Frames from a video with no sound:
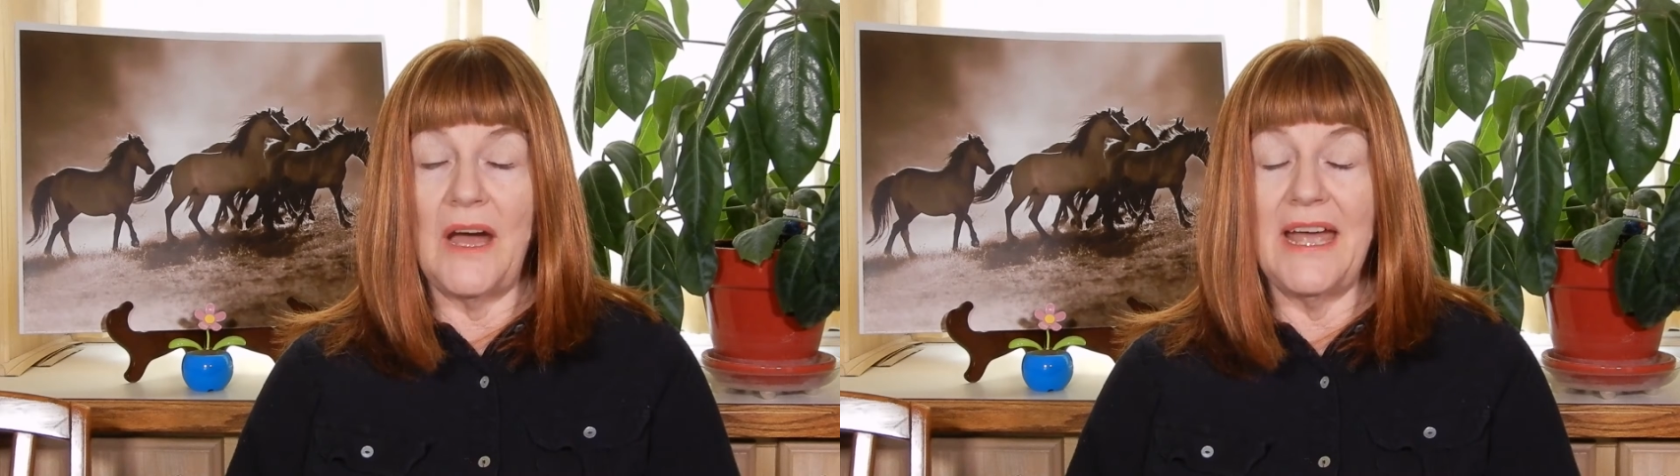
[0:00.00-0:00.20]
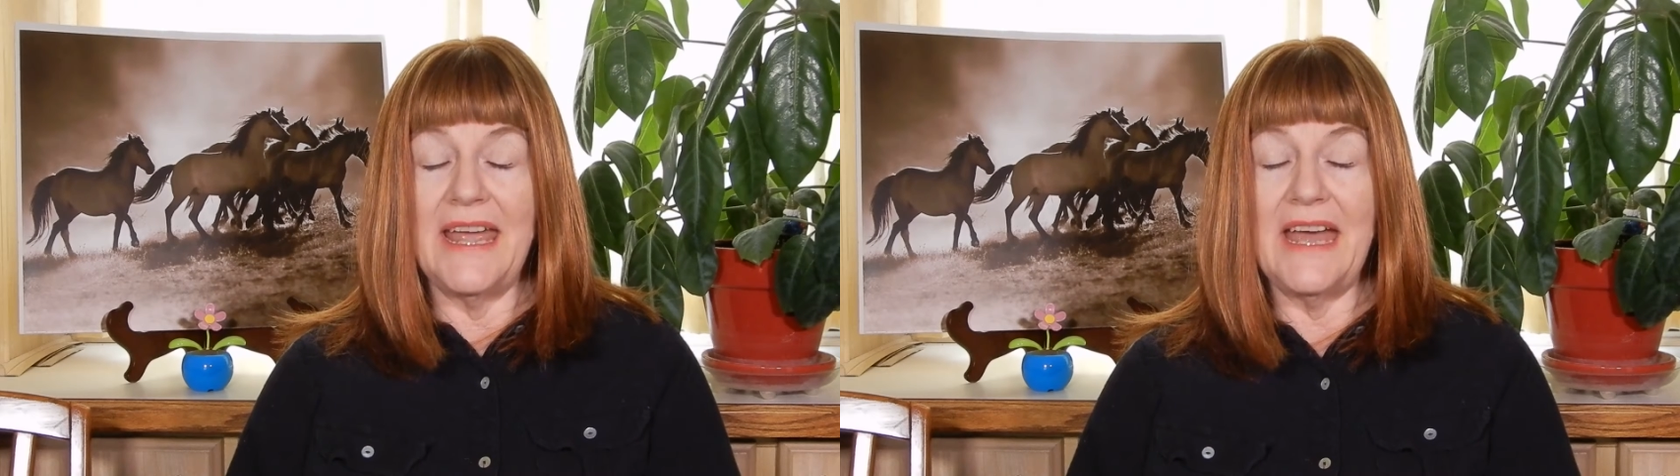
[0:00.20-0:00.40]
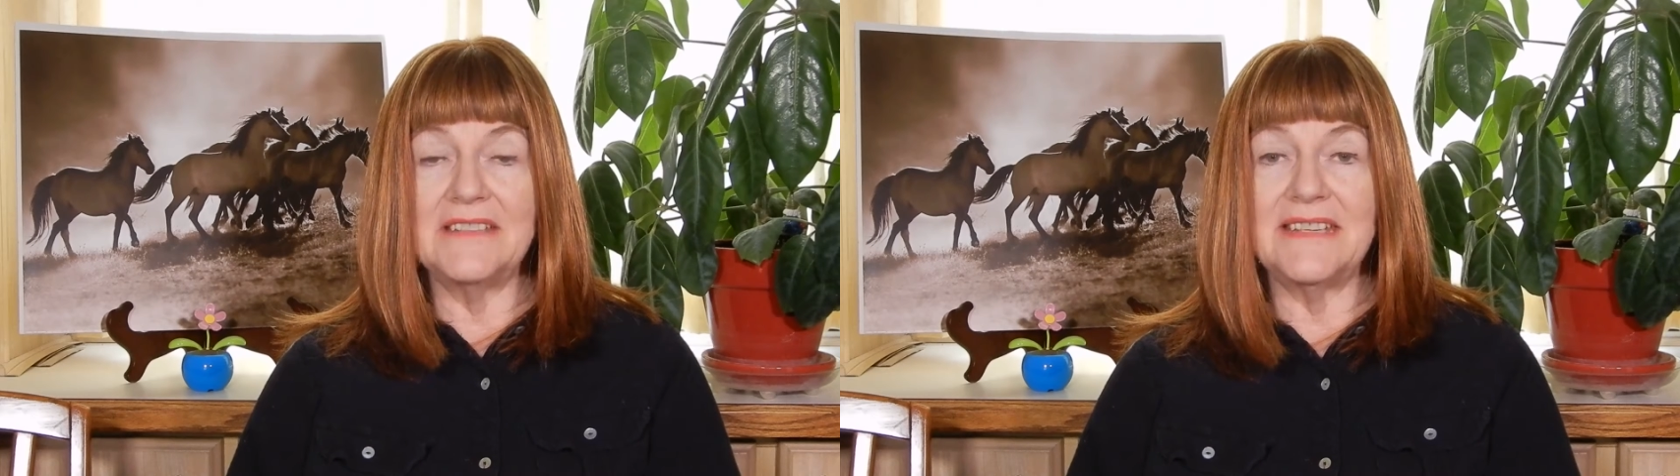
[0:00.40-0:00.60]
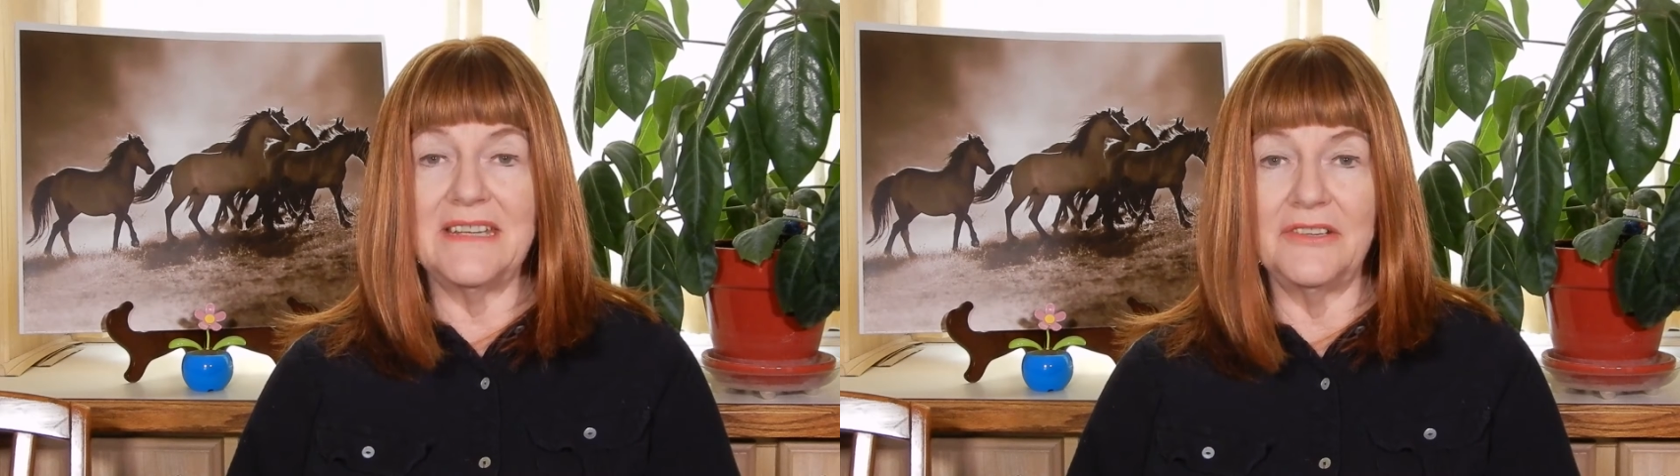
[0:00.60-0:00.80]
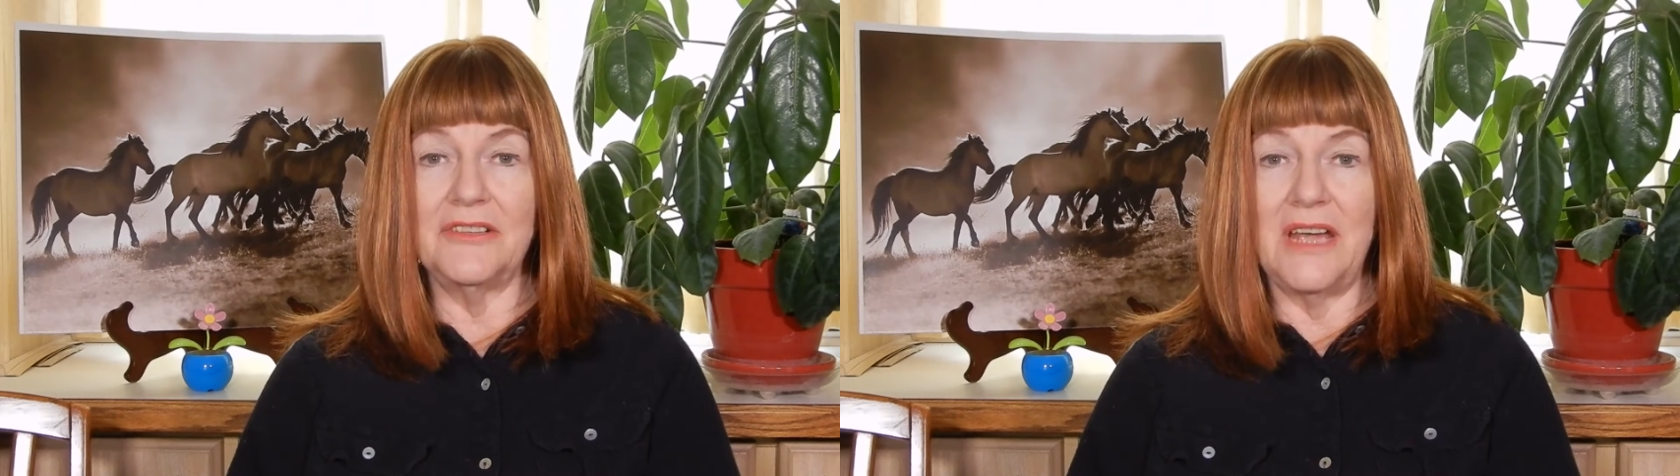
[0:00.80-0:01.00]
I had to
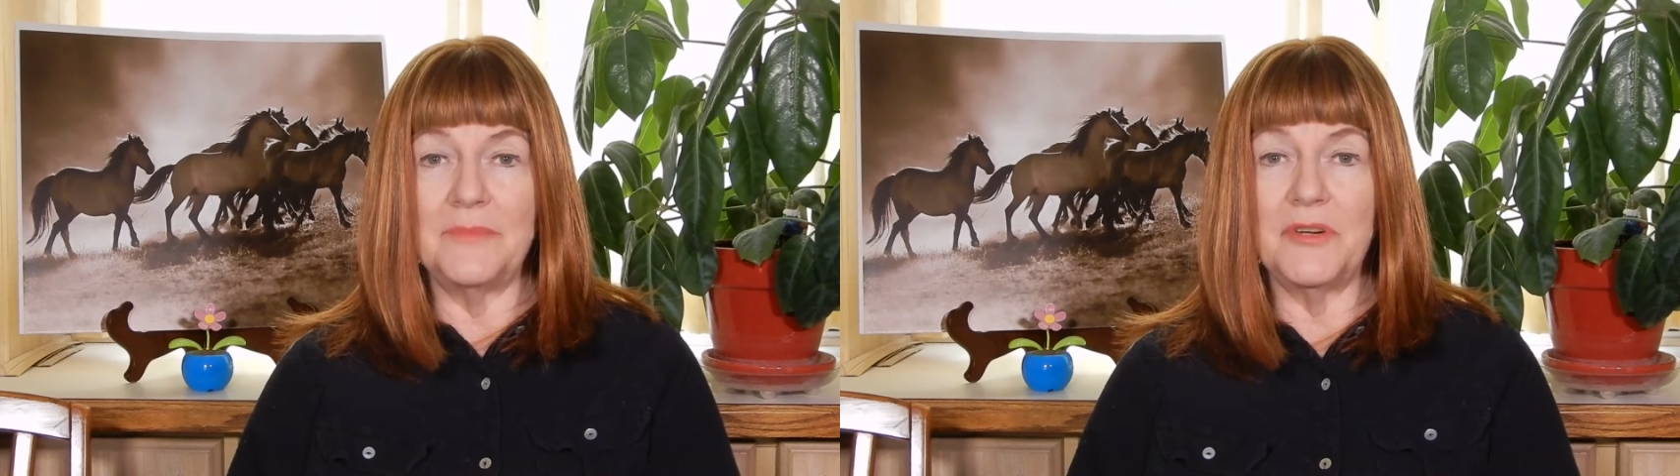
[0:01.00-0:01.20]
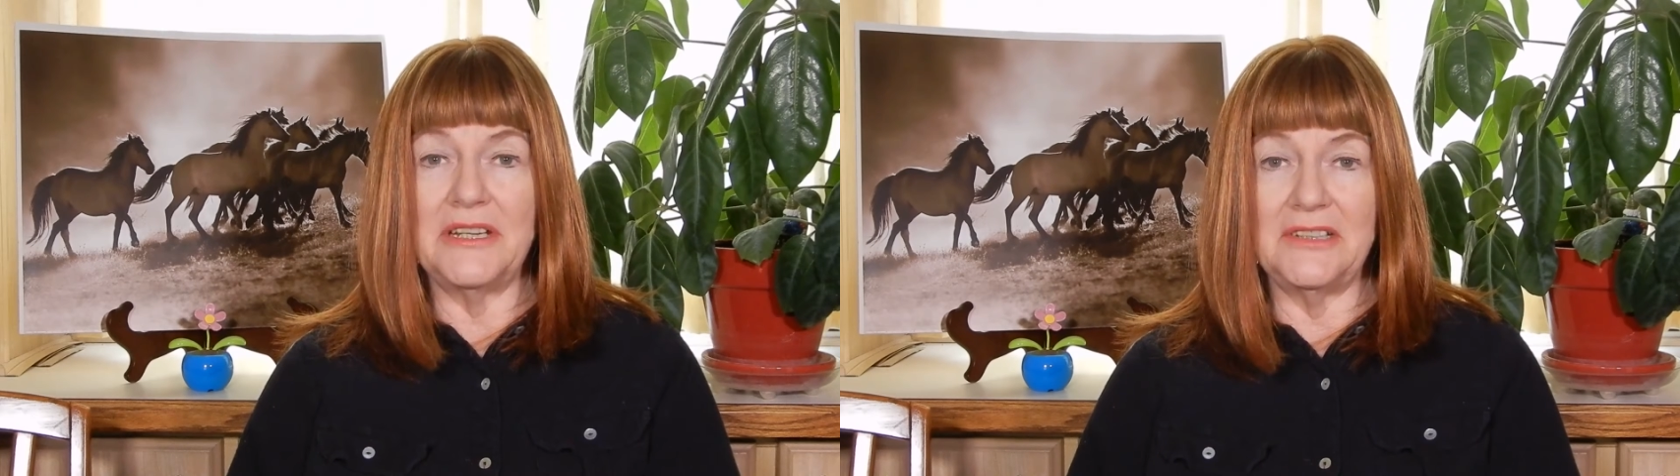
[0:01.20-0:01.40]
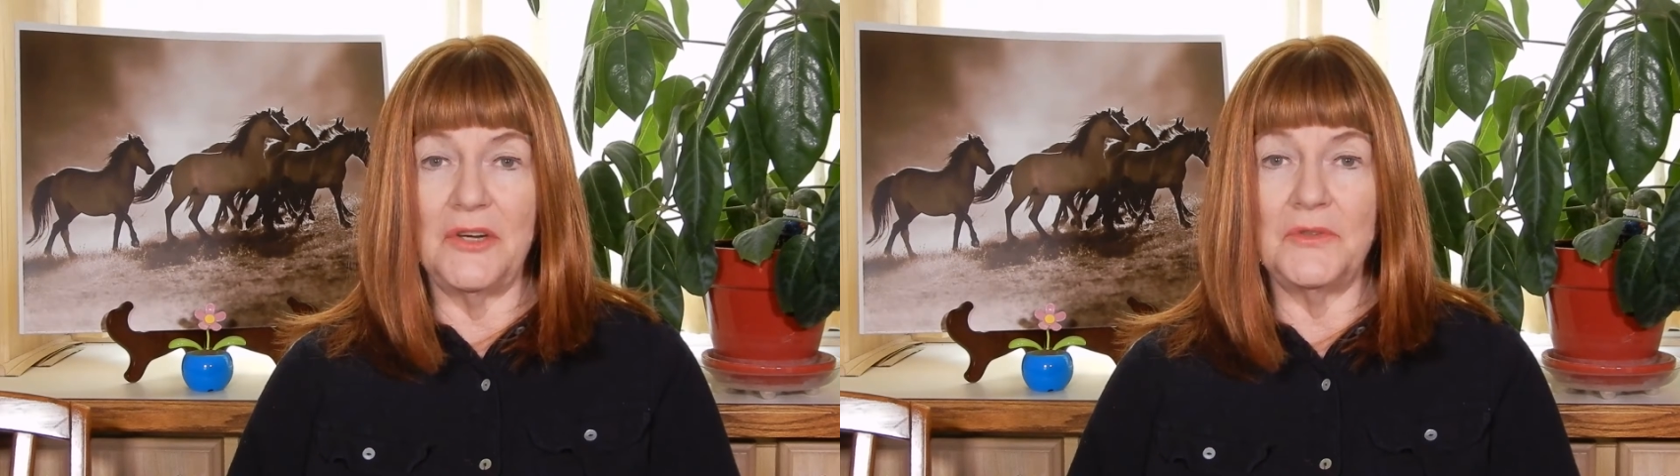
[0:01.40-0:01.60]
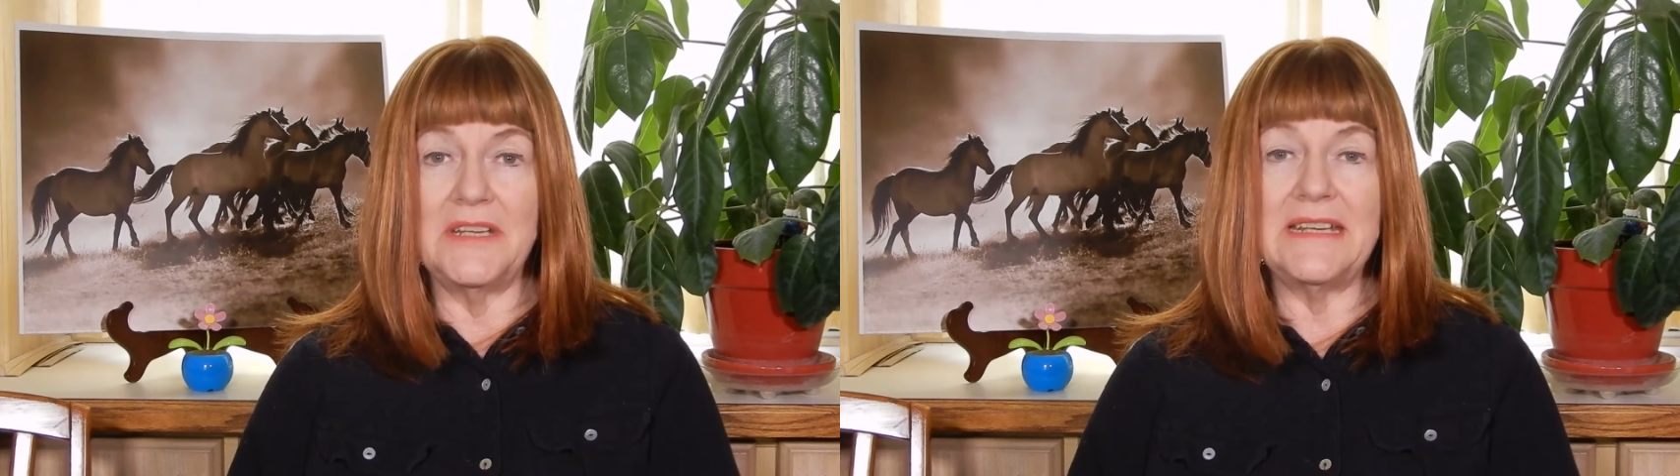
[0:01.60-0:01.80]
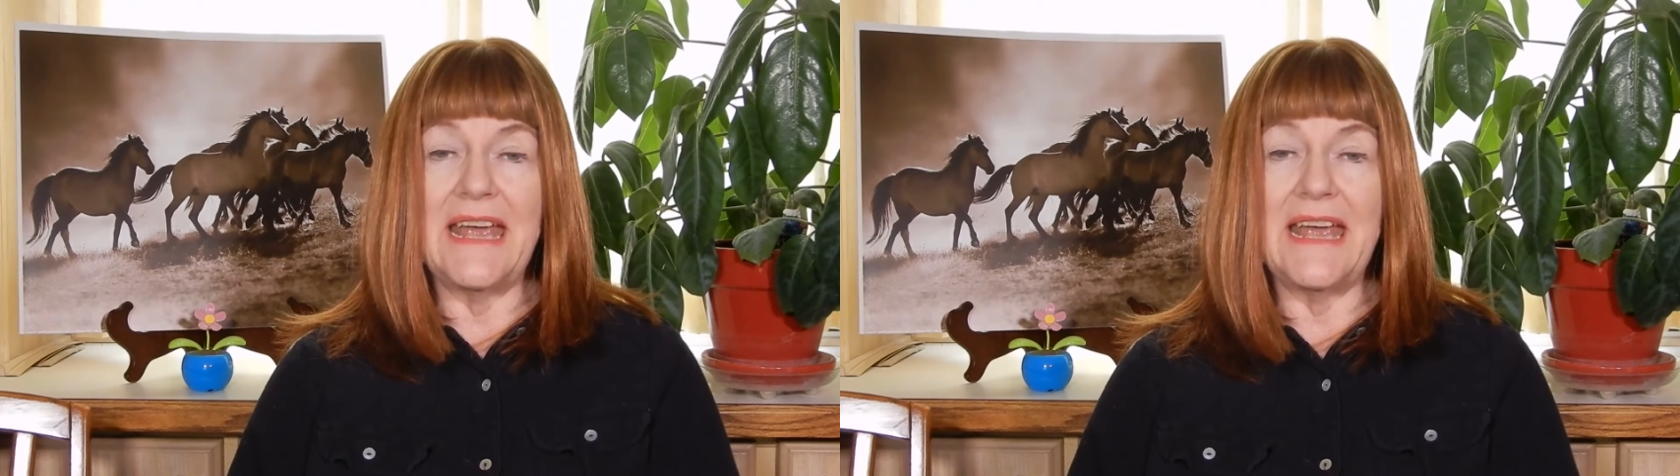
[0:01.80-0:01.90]
interlibrary loan it,